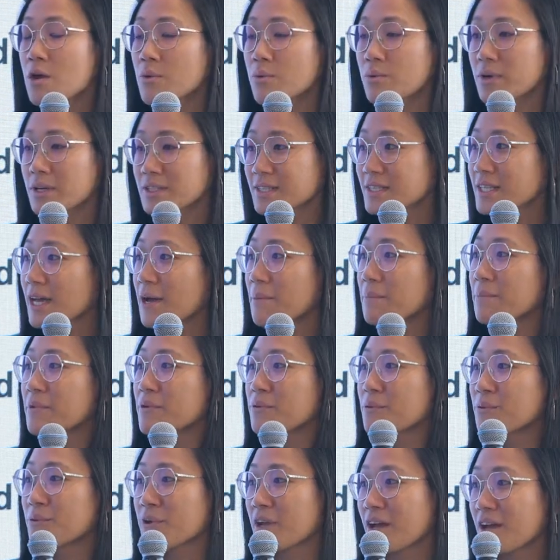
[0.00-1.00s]

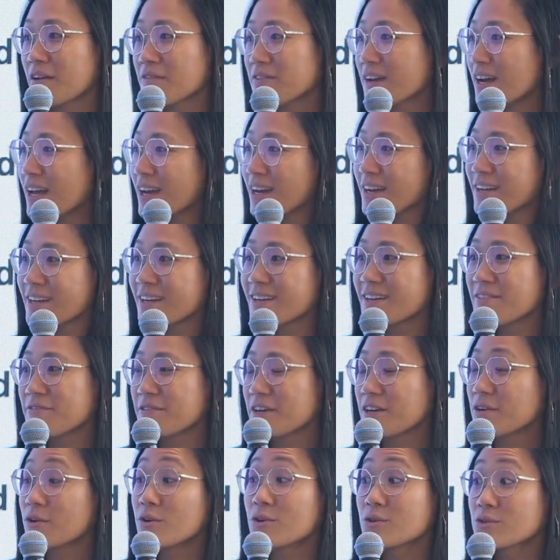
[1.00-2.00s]
WhatsApp, we have Line,
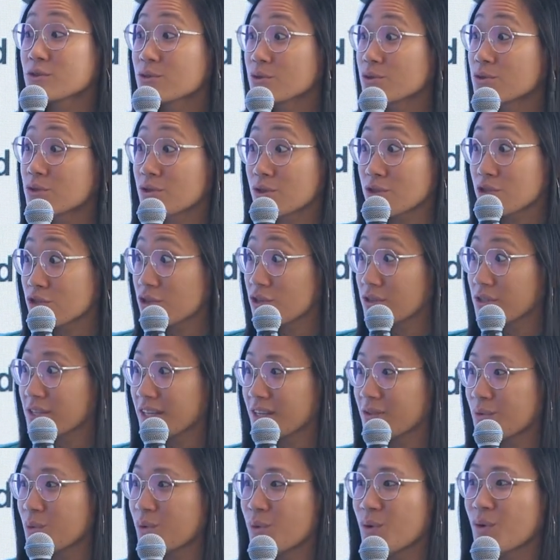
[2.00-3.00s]
there are also social
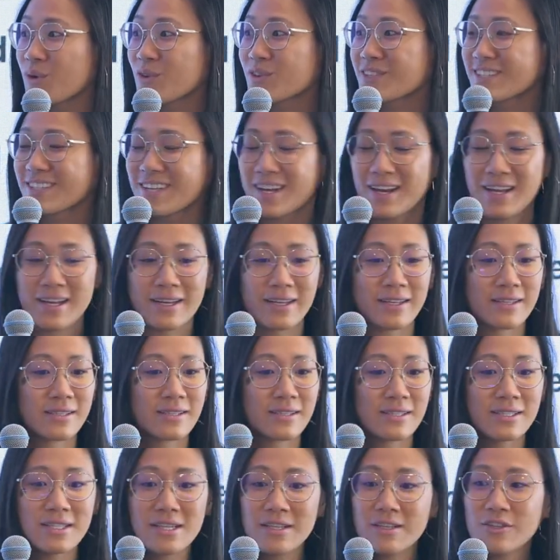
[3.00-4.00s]
networks
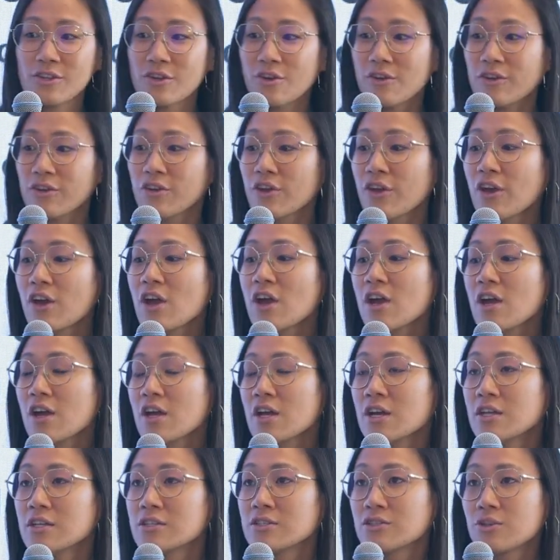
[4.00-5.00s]
like TikTok.
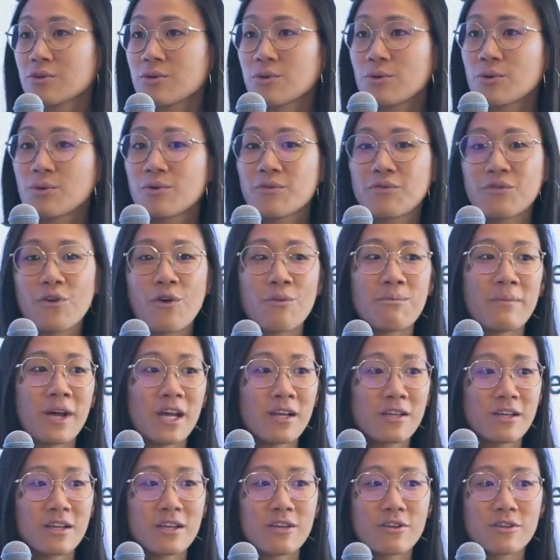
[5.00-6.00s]
So for
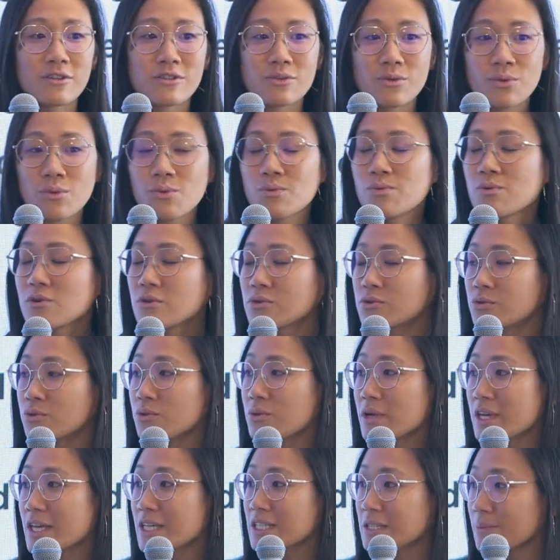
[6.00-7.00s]
marketers who want
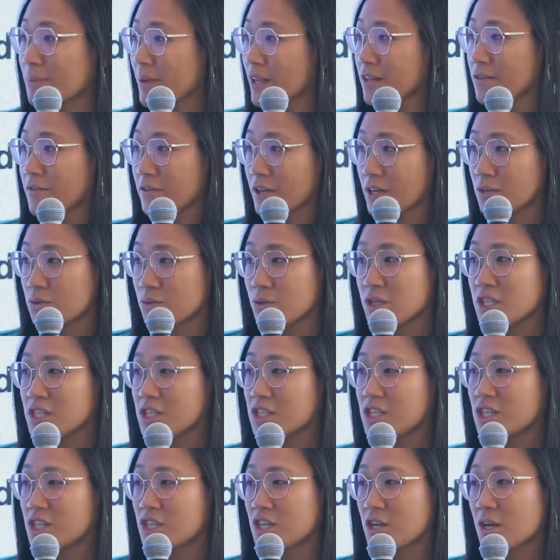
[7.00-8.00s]
to expand their
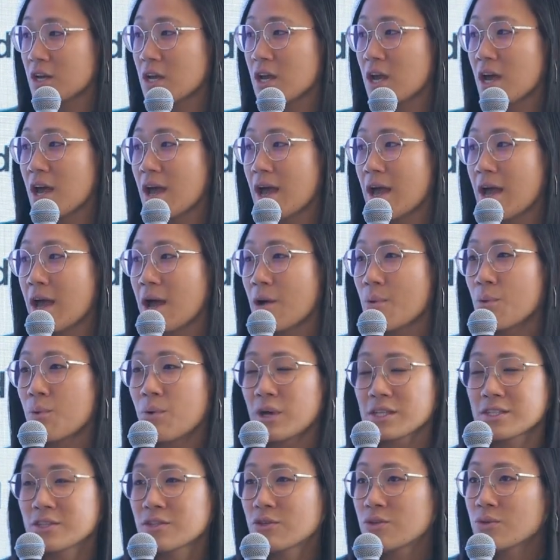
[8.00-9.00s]
reach,
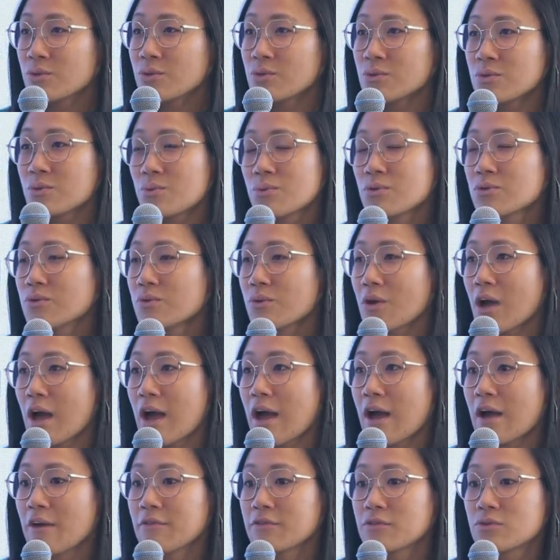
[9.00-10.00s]
what cues would you
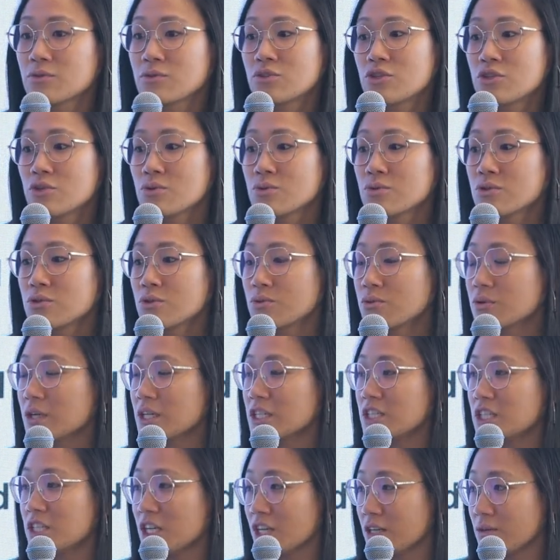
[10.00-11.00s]
have to choose the
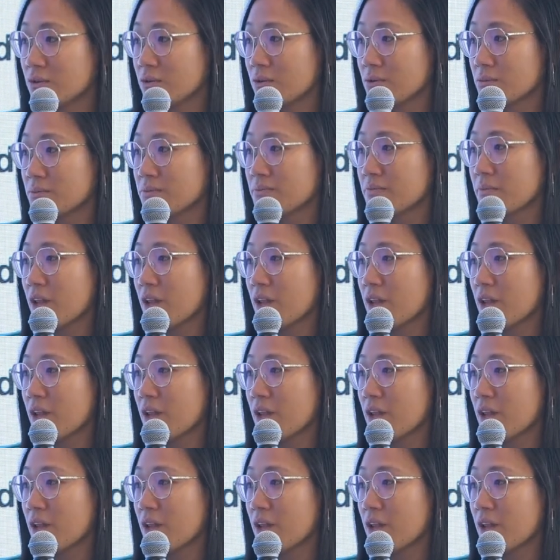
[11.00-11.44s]
right channel?